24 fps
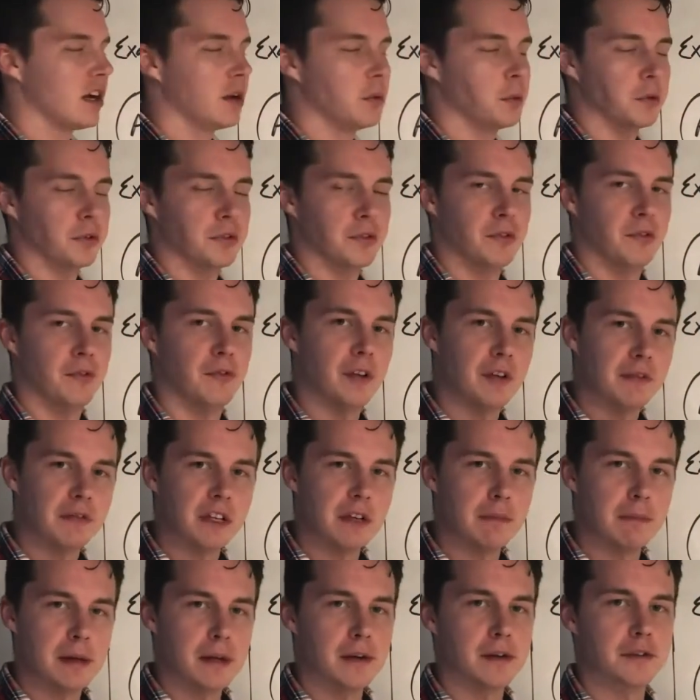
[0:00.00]
equals
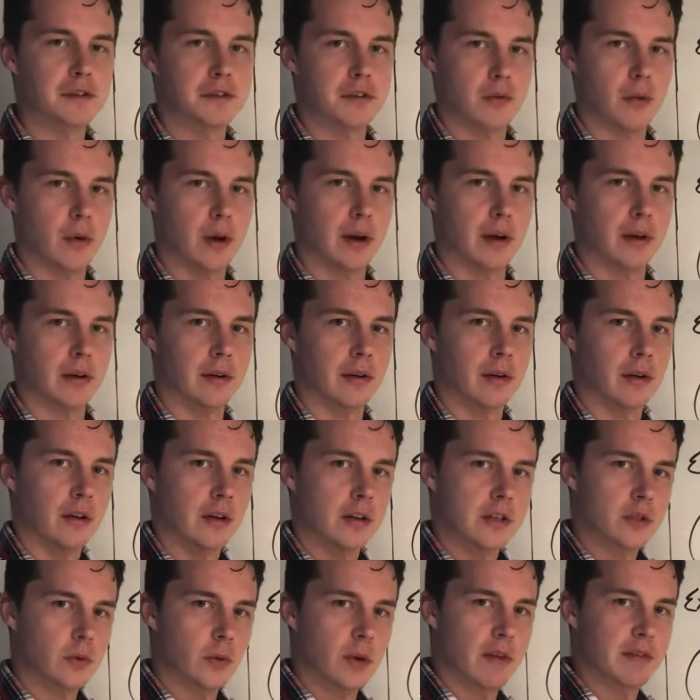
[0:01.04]
50 meters squared.
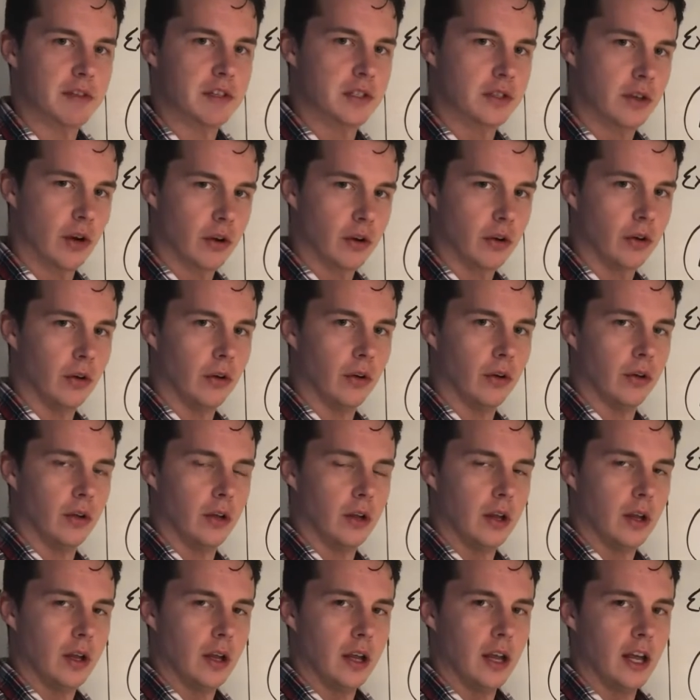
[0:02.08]
So we have a circle,
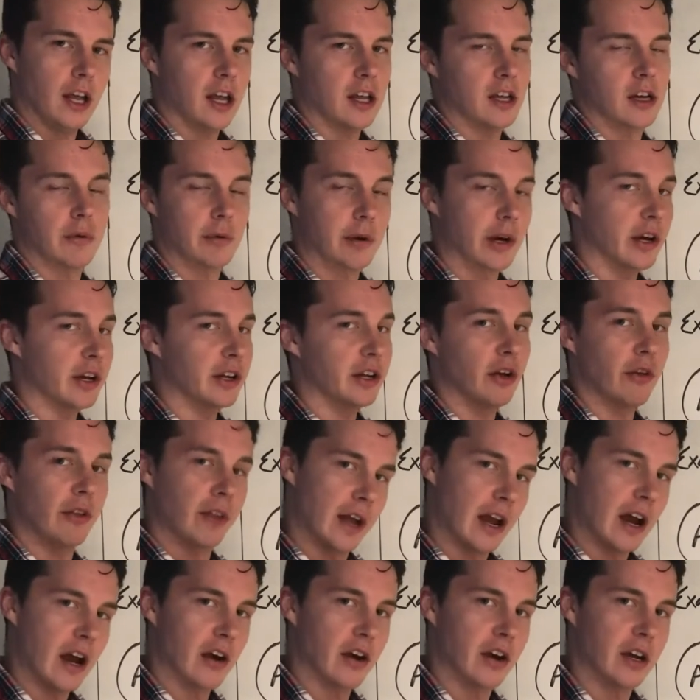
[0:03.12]
and we already know
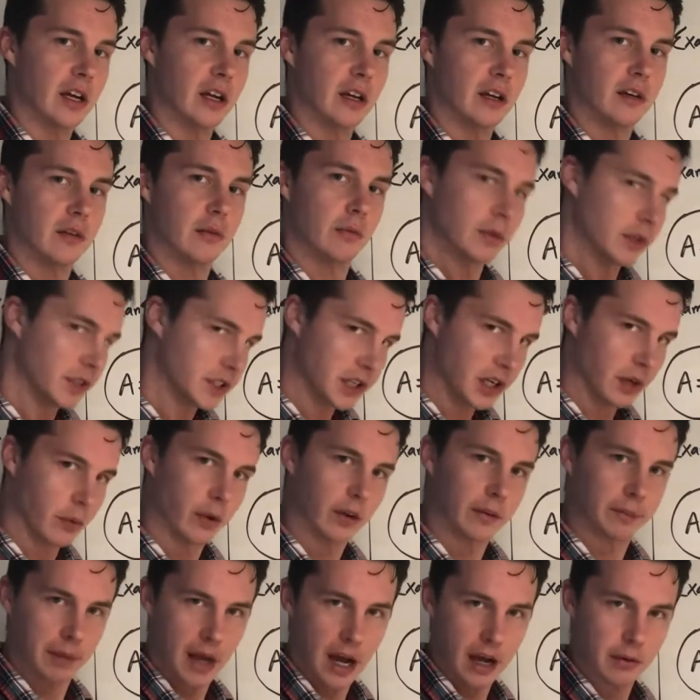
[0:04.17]
the area. We're just going
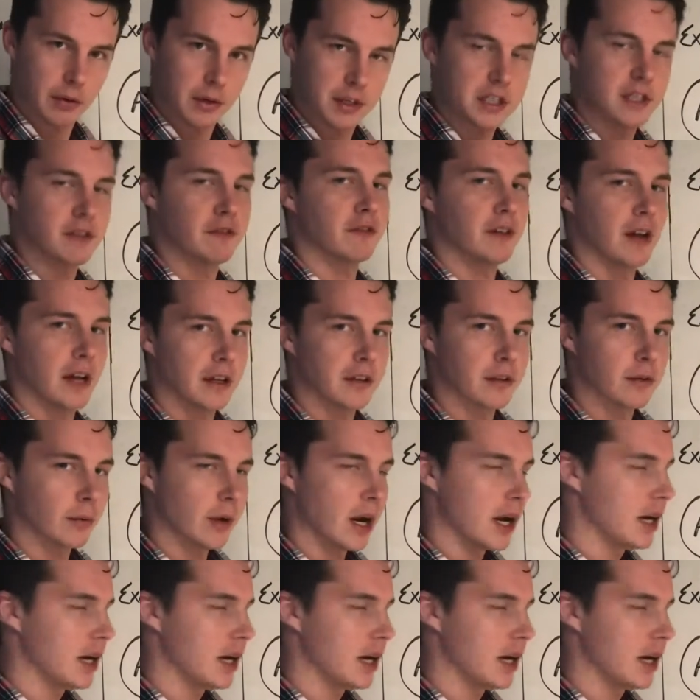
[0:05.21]
to work backwards to find the